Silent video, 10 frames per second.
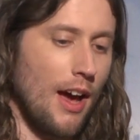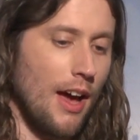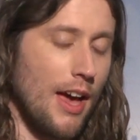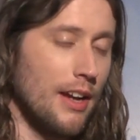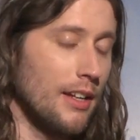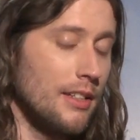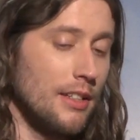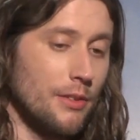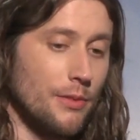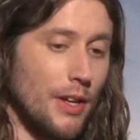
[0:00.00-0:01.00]
I had an
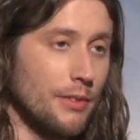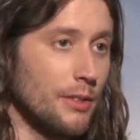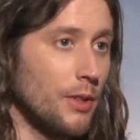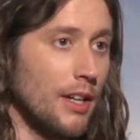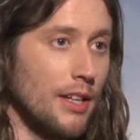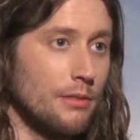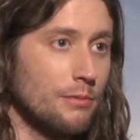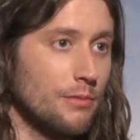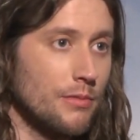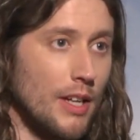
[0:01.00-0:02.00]
idea of having
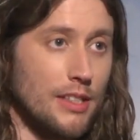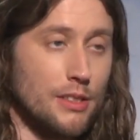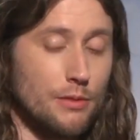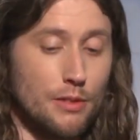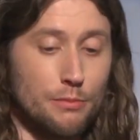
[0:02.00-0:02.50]
asking